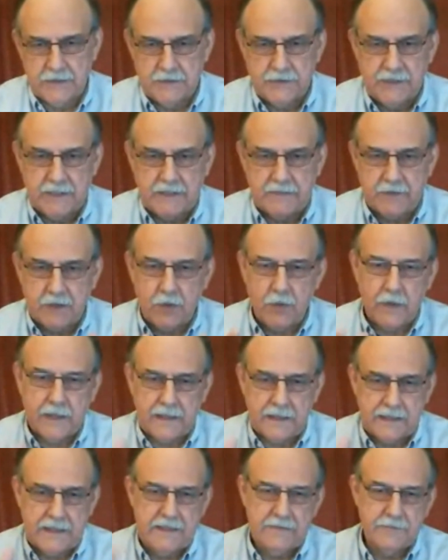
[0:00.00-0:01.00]
never quite
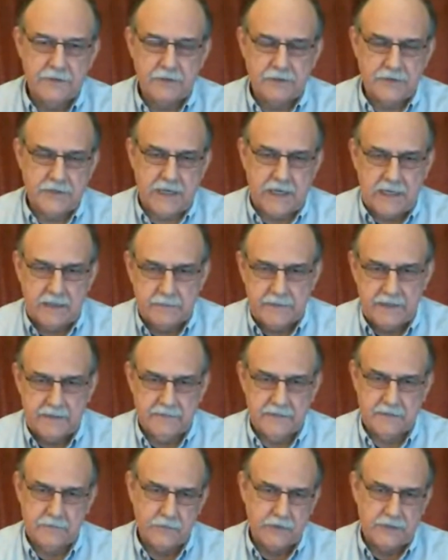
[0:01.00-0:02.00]
leave your job.
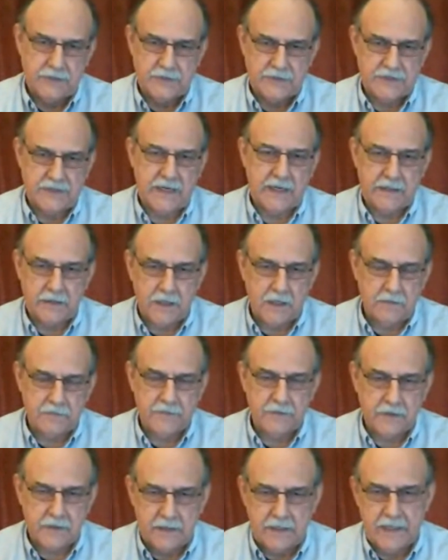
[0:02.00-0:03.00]
Even when you sign off for
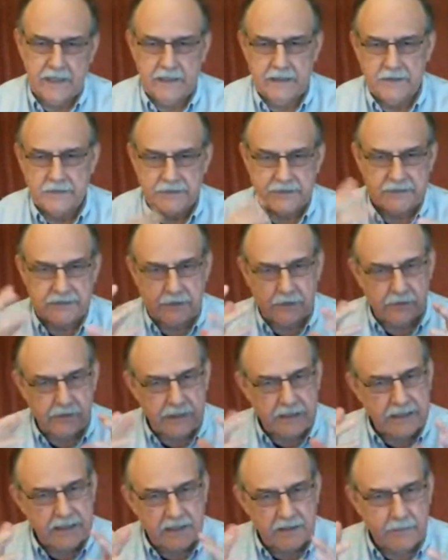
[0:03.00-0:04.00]
the day, you're still
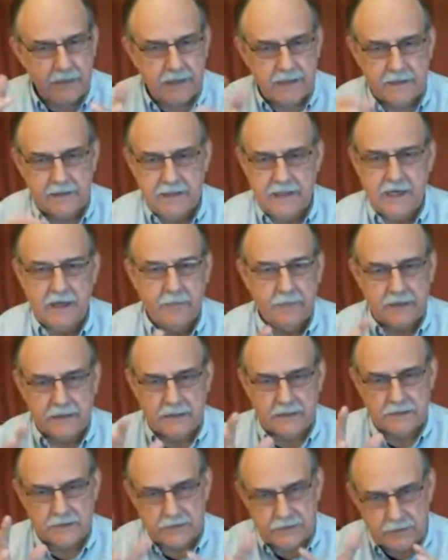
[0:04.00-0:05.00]
thinking about it. How am I going
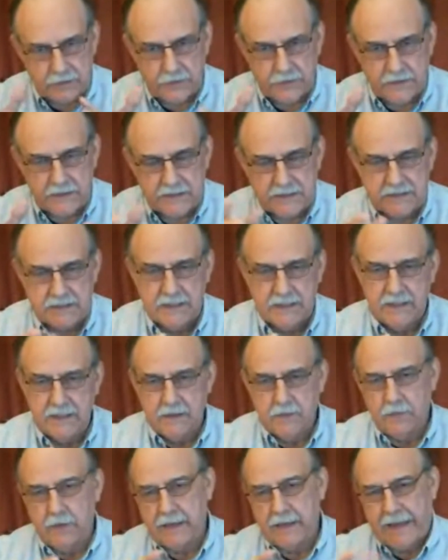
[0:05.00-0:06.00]
to do this?
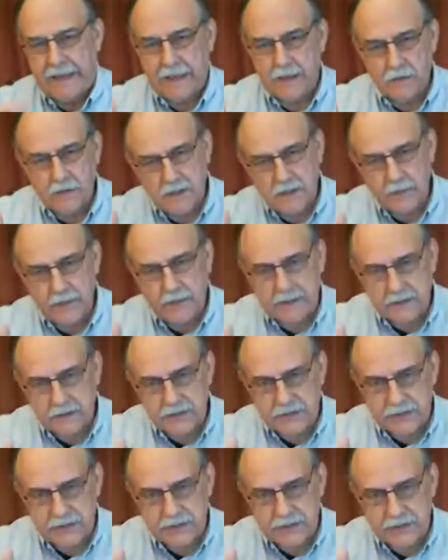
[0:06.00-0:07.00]
What angle am I going to
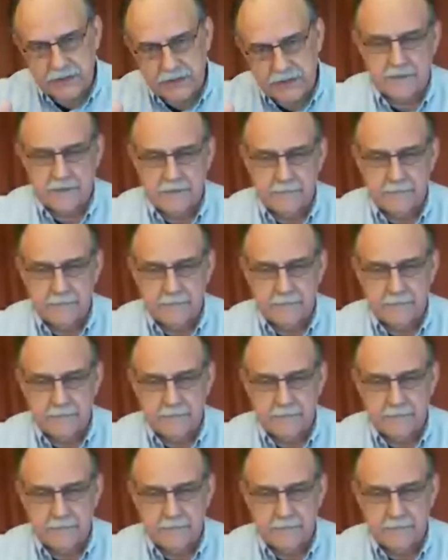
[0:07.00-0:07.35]
show it?